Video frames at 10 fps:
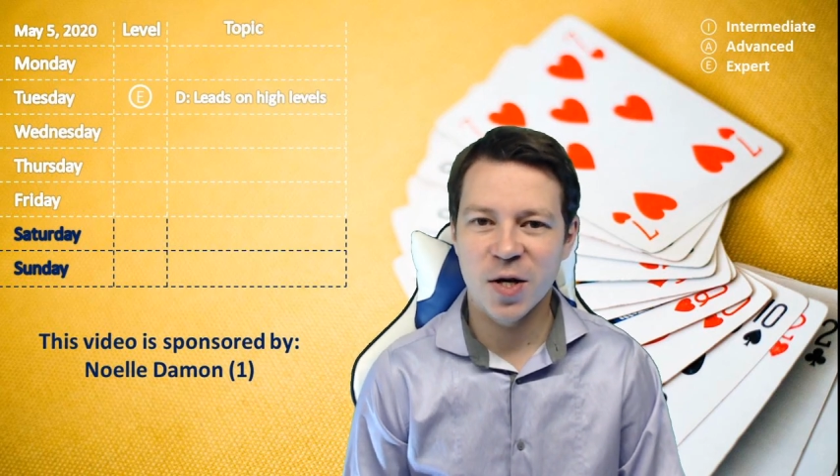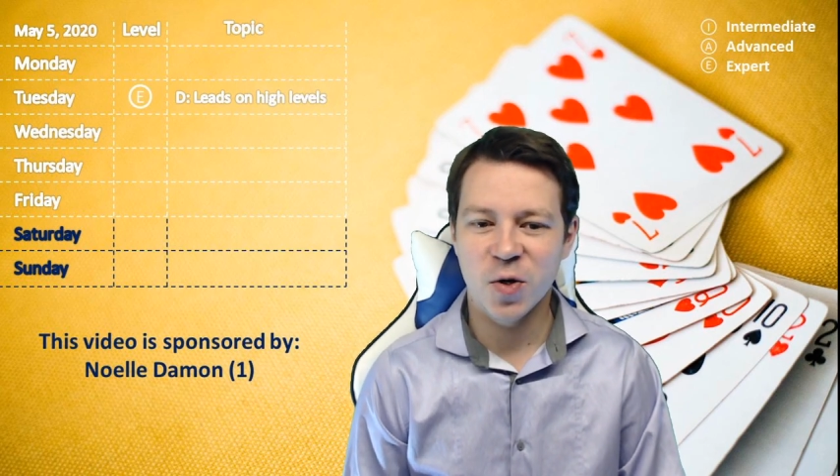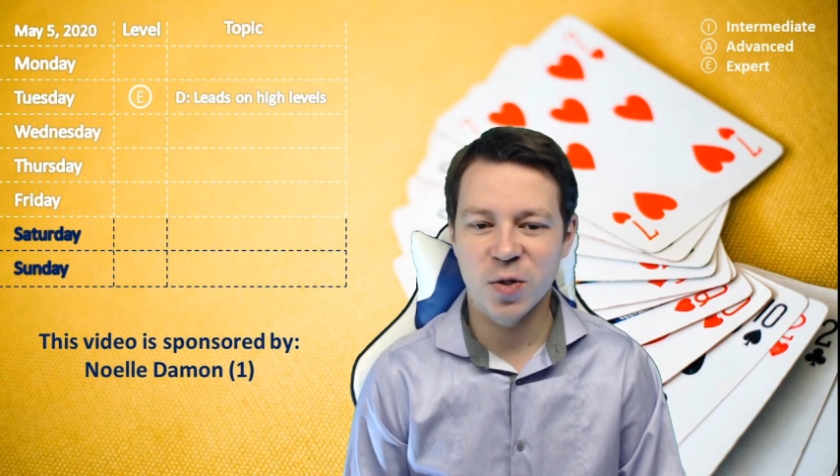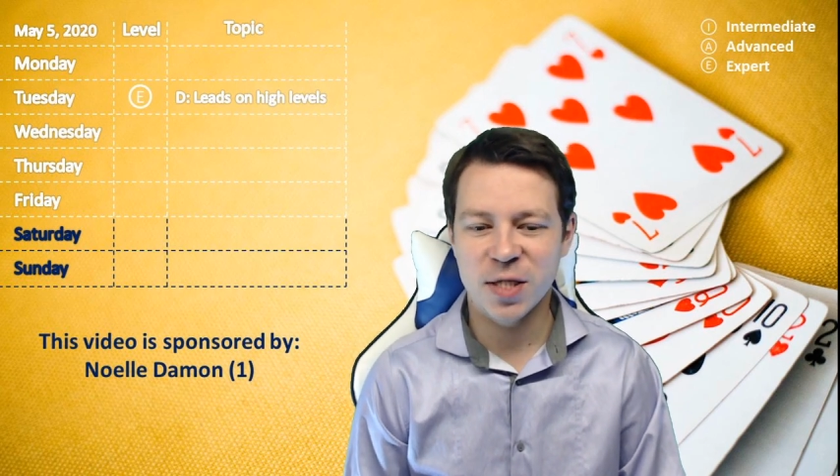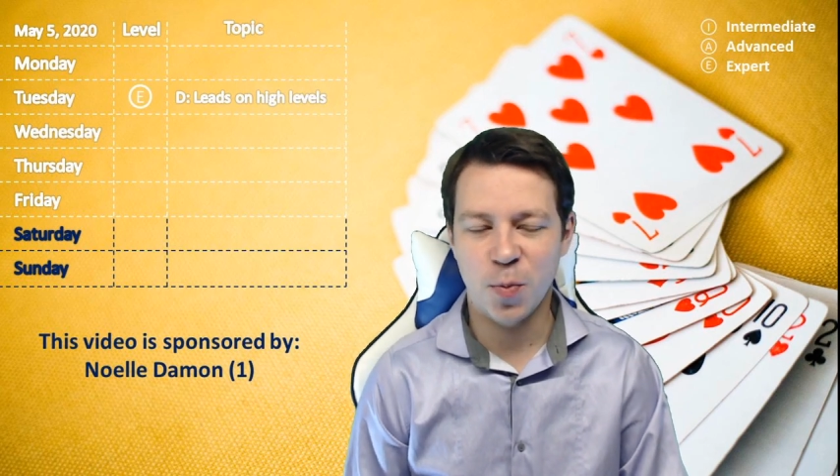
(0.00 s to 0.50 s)

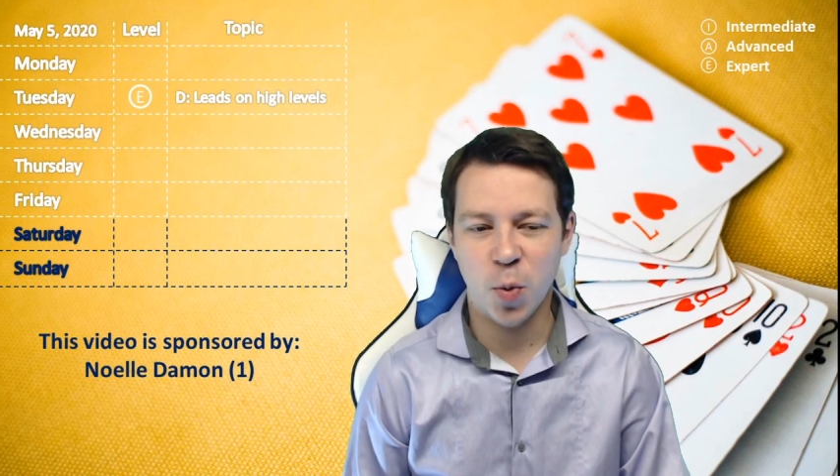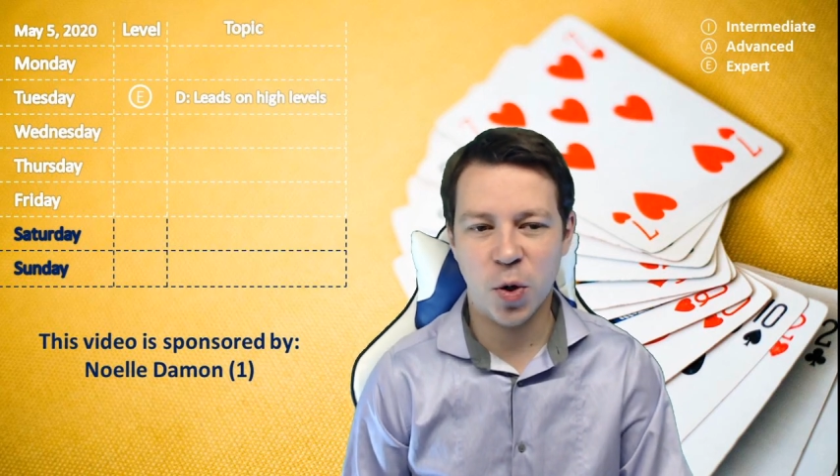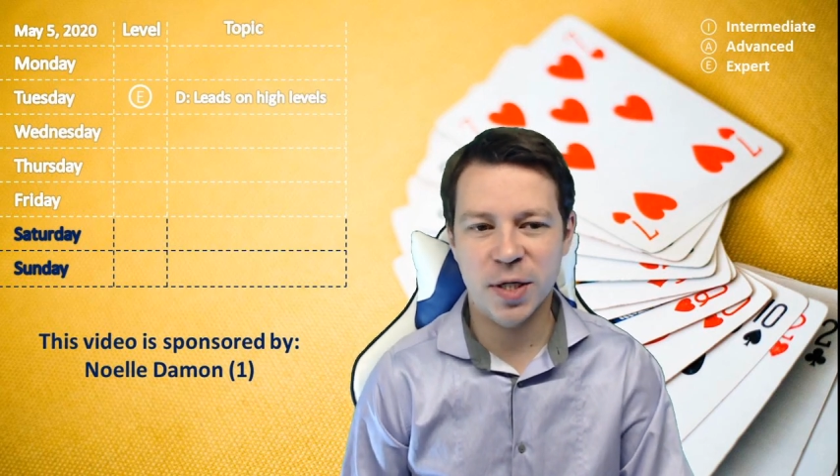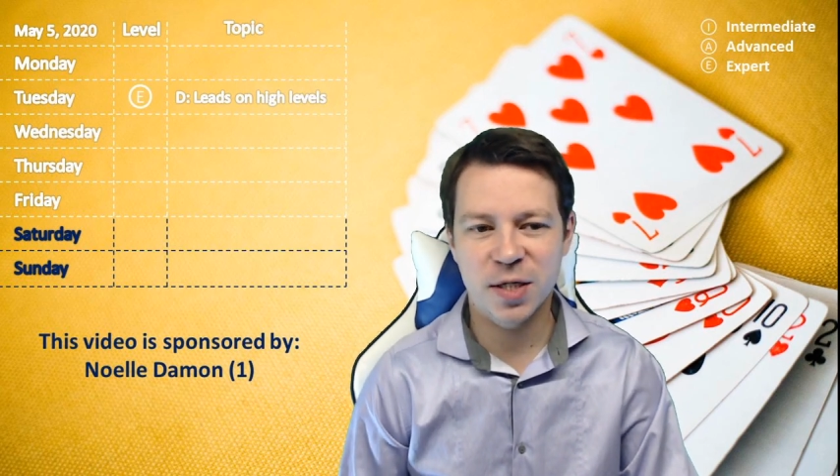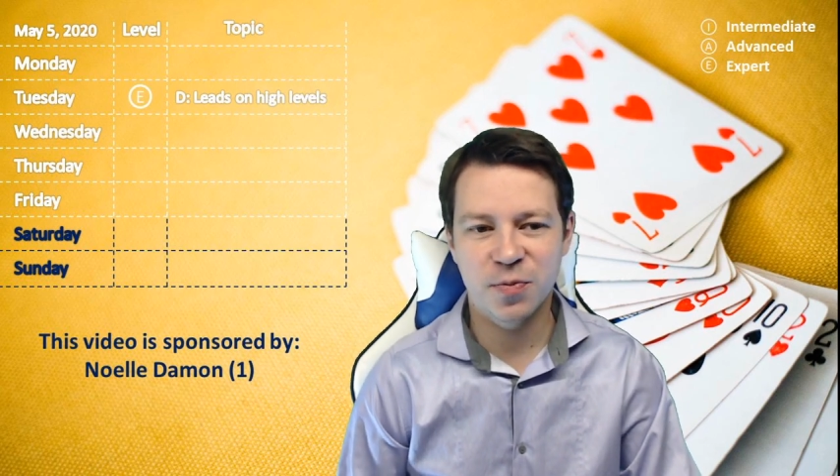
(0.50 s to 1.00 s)
who
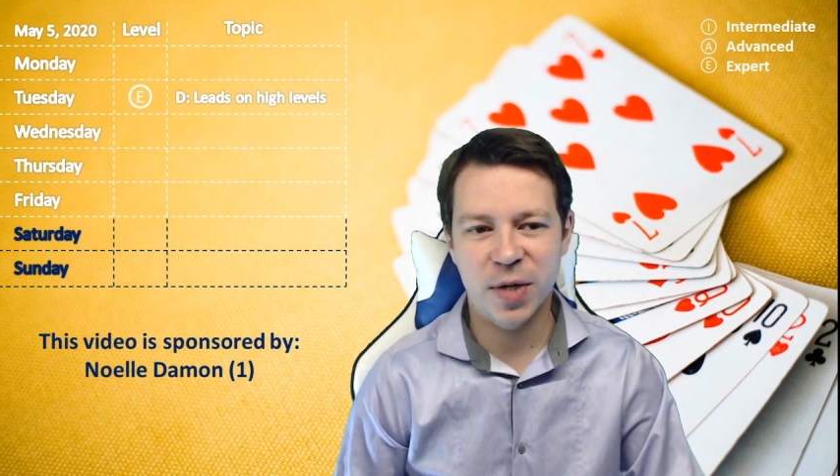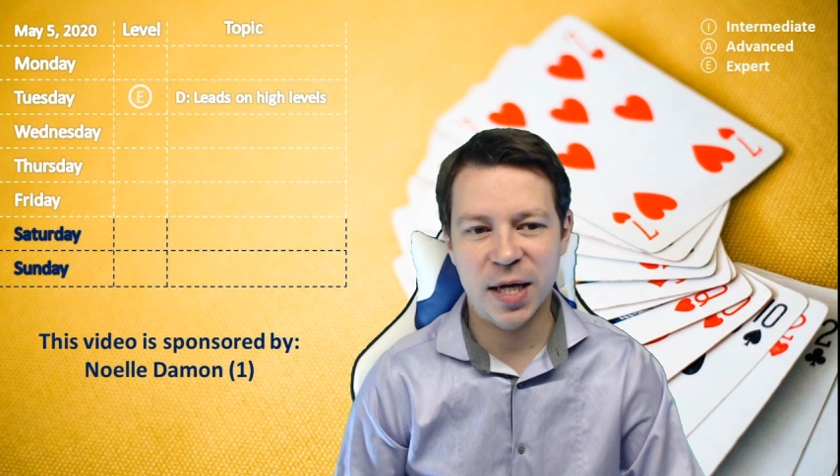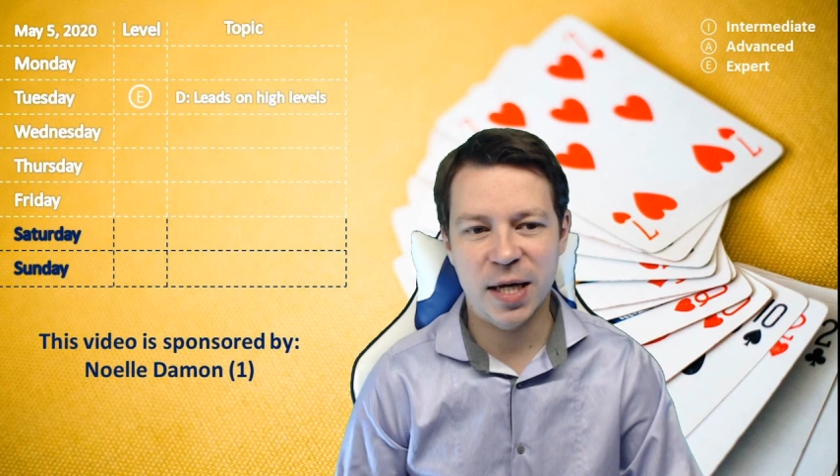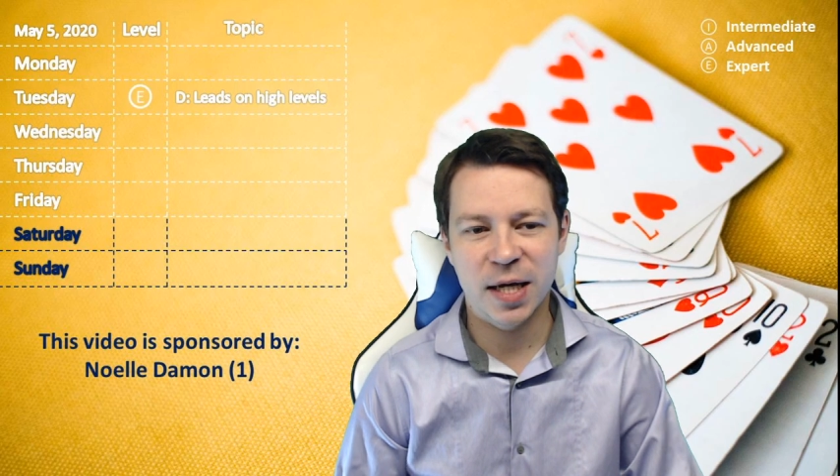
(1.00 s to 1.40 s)
supported me